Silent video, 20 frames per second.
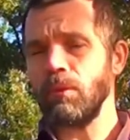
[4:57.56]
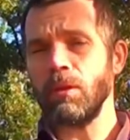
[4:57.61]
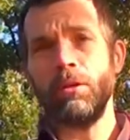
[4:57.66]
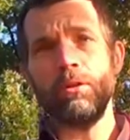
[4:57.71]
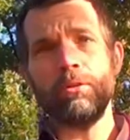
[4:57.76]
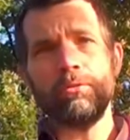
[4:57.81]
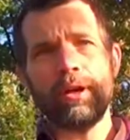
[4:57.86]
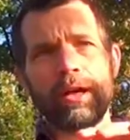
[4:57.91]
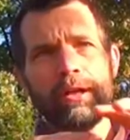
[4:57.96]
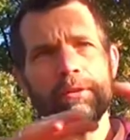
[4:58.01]

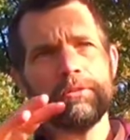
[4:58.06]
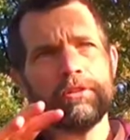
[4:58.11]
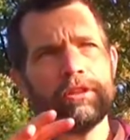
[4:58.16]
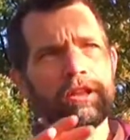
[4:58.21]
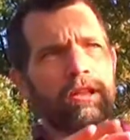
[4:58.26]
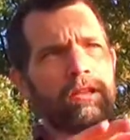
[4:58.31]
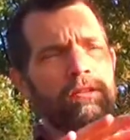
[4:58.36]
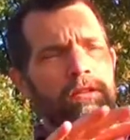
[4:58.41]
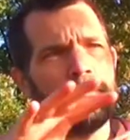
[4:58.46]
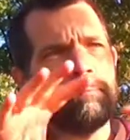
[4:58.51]
around
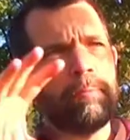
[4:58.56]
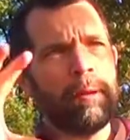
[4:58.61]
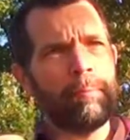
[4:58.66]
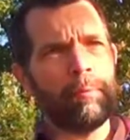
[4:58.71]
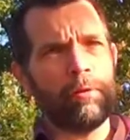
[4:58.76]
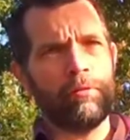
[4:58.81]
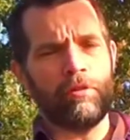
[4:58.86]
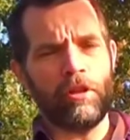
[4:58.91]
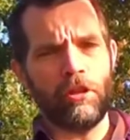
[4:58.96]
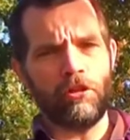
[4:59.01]
the
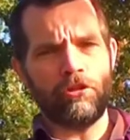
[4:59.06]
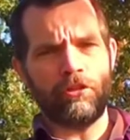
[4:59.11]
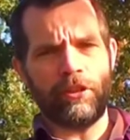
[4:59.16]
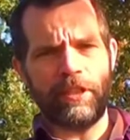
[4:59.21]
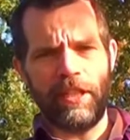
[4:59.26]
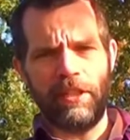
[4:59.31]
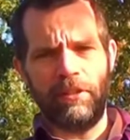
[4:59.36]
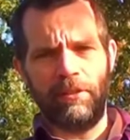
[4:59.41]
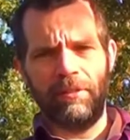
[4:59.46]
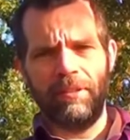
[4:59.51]
people of
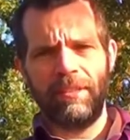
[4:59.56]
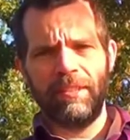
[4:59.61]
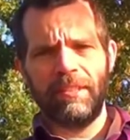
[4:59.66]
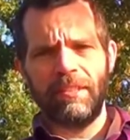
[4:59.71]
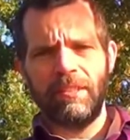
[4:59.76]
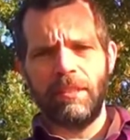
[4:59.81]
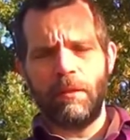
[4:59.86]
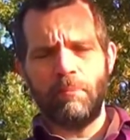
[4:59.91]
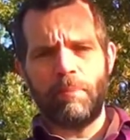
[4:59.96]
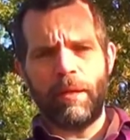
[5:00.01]
Israel.
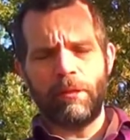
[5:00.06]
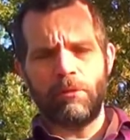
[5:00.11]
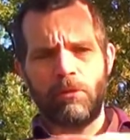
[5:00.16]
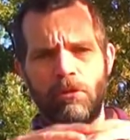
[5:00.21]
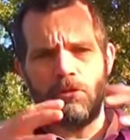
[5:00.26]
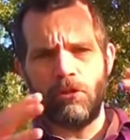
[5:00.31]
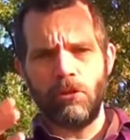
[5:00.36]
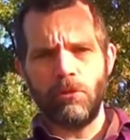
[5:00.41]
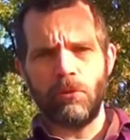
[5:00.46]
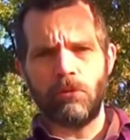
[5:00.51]
about the
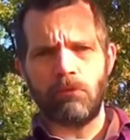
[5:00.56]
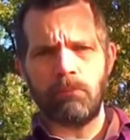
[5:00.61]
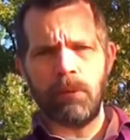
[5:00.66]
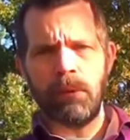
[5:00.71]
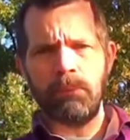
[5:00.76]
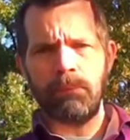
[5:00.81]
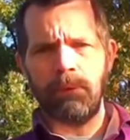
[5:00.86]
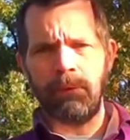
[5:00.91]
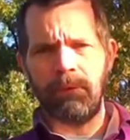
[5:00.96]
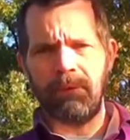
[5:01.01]
Jewish
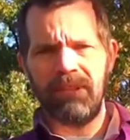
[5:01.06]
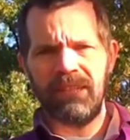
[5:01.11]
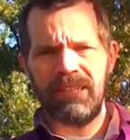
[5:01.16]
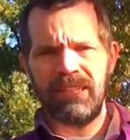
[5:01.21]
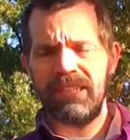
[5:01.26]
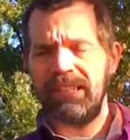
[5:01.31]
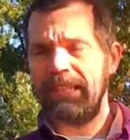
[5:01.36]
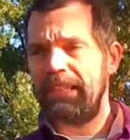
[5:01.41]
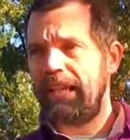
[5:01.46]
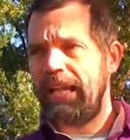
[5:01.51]
people.
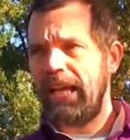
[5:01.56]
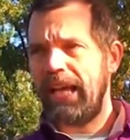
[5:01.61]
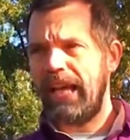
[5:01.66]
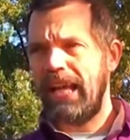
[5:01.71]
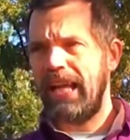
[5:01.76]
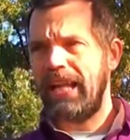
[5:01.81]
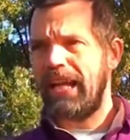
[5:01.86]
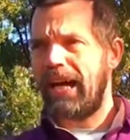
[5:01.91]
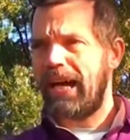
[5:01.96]
And